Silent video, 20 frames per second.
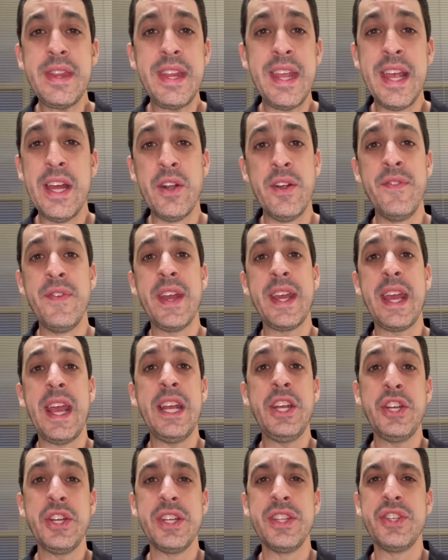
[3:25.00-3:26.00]
and on
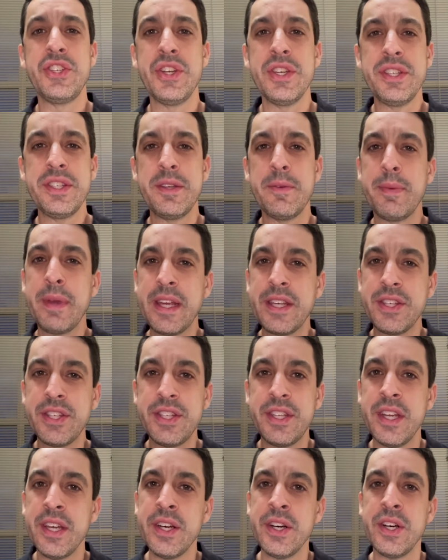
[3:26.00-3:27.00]
vacation, just to be
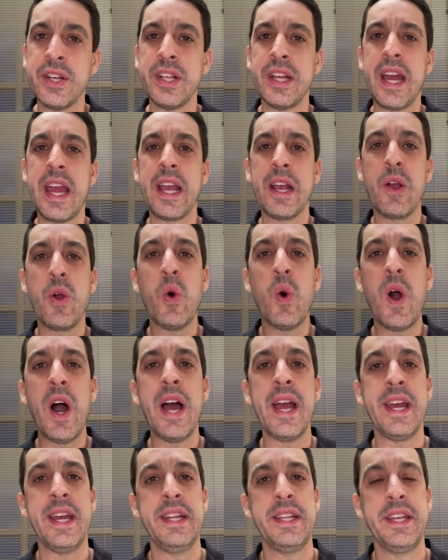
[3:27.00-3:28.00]
still and
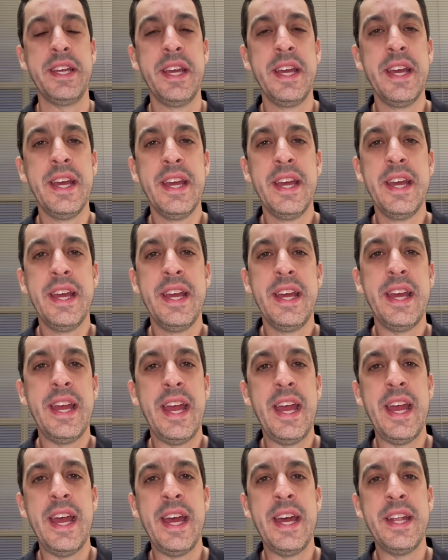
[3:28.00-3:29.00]
quiet.
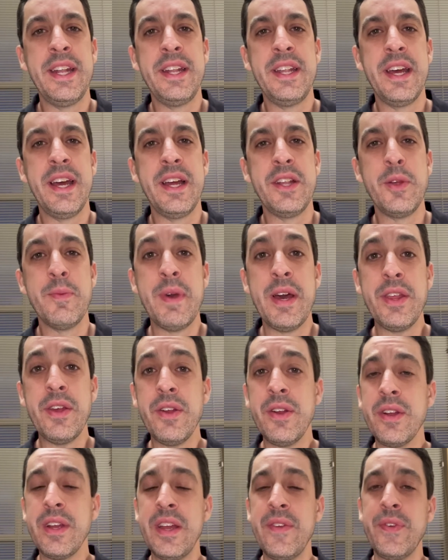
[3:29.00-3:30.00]
And uh, no
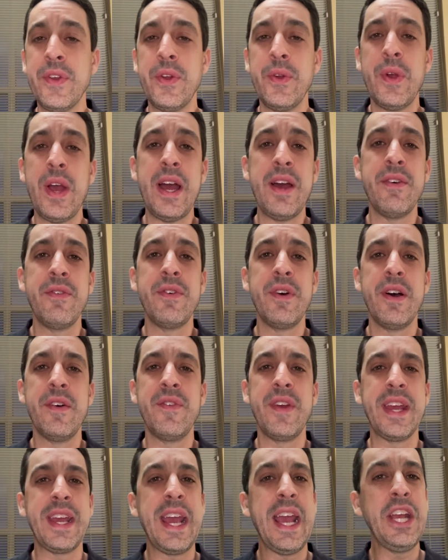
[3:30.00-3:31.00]
matter if you have
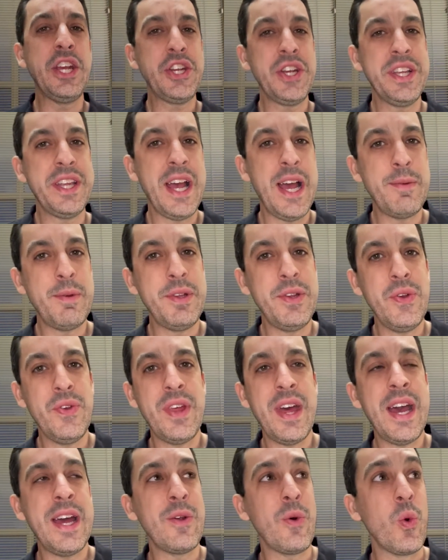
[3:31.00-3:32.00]
vacation time to do
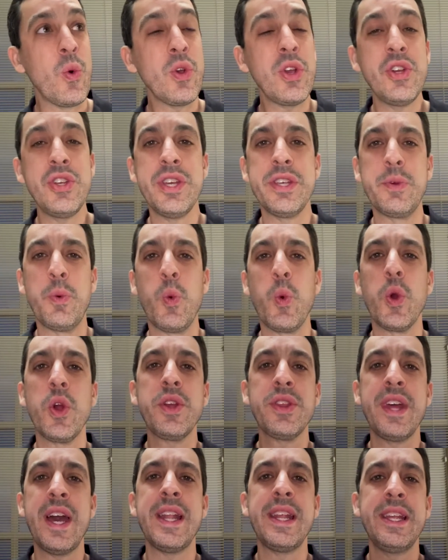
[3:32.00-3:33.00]
that or you just
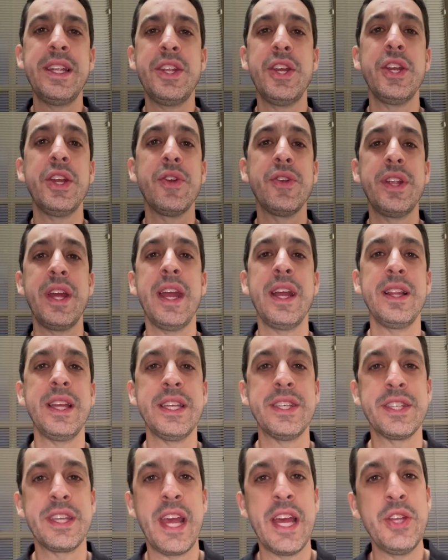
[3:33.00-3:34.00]
work that into your daily
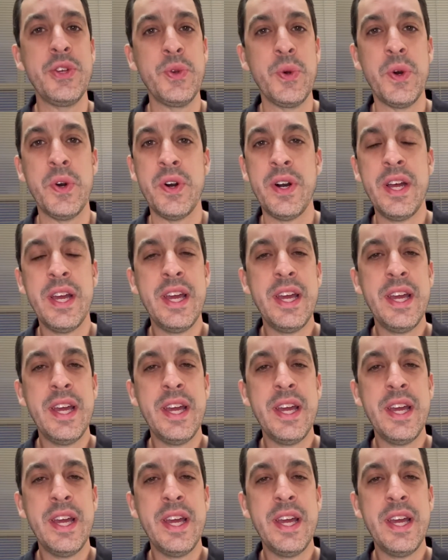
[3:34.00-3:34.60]
schedule,